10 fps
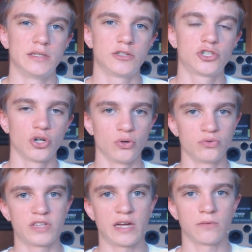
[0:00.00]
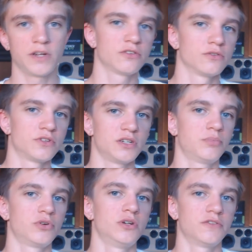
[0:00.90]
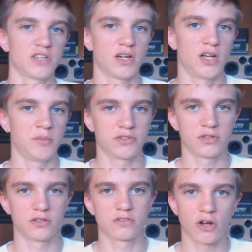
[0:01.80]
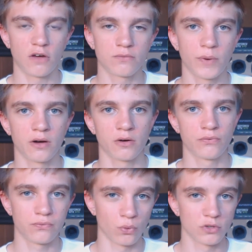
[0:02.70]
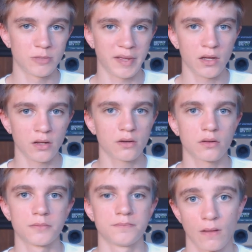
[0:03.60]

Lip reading: shows that Razer didn't put enough time into the software for the band.